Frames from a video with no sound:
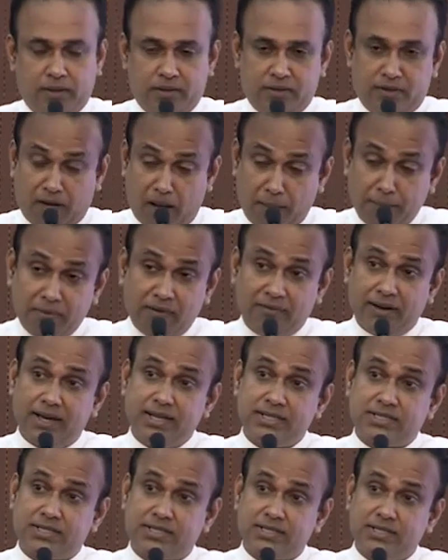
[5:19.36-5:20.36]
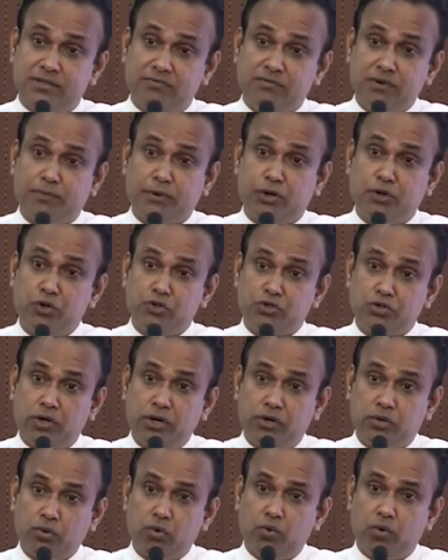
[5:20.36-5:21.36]
Number-wise, we produced
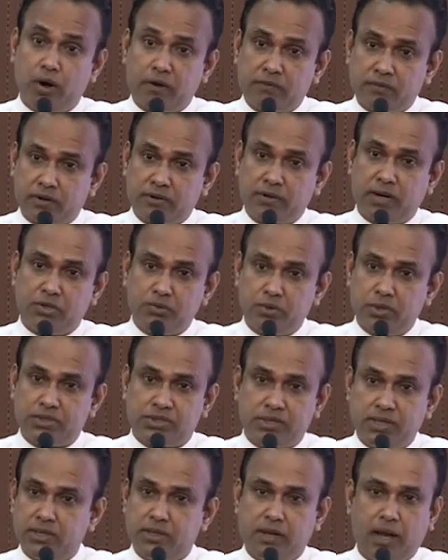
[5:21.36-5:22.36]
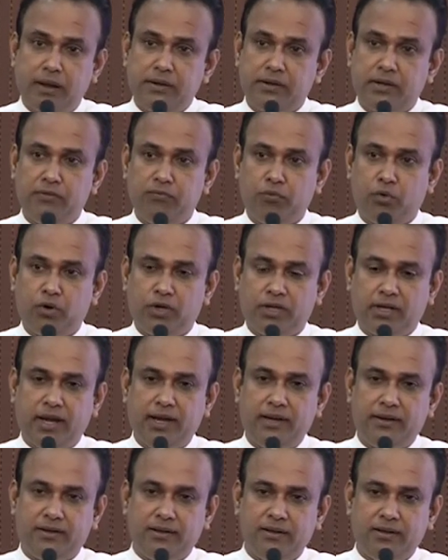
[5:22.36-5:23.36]
only 200 graduates in
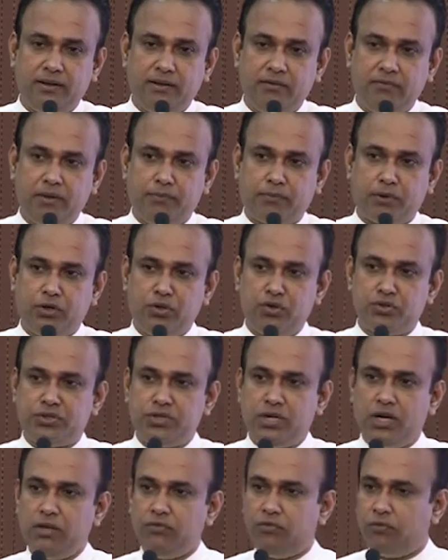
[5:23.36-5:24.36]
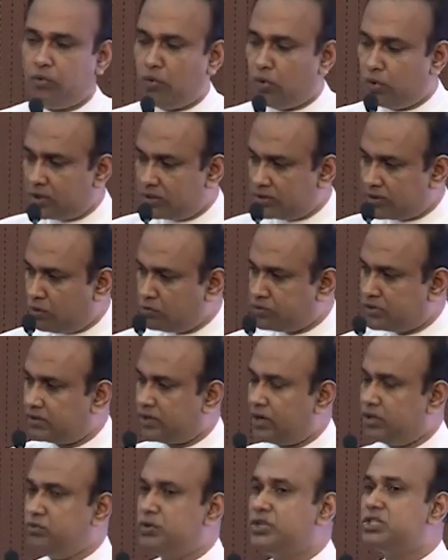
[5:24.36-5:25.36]
1948. We produce nearly 40,000
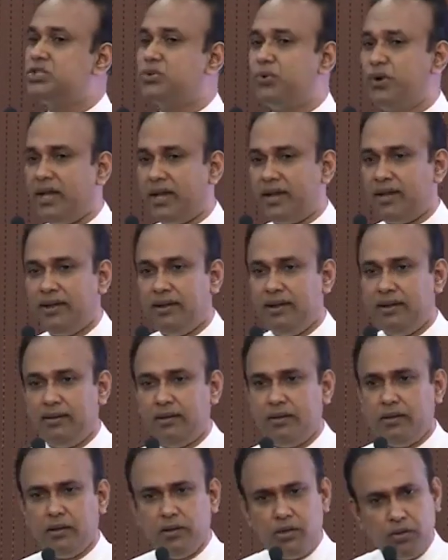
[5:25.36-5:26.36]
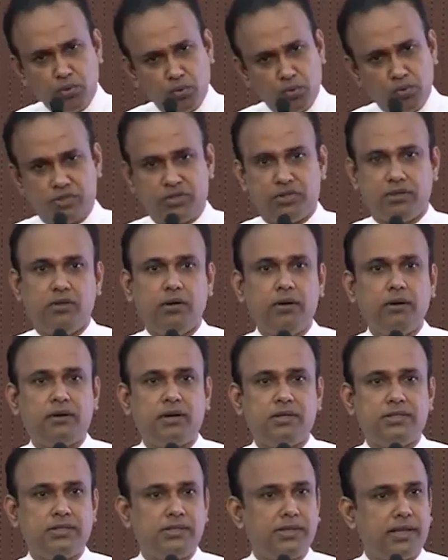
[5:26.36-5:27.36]
graduates today. Huge
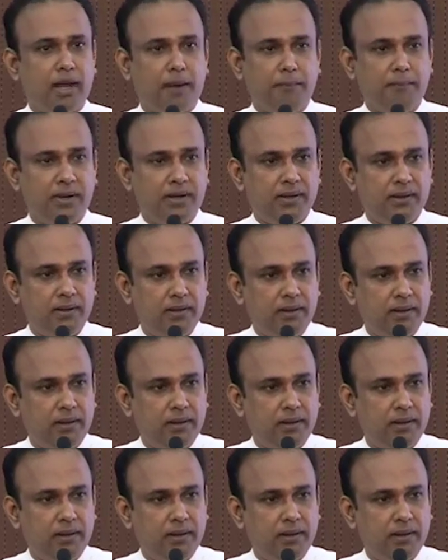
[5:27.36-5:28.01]
increase in the number.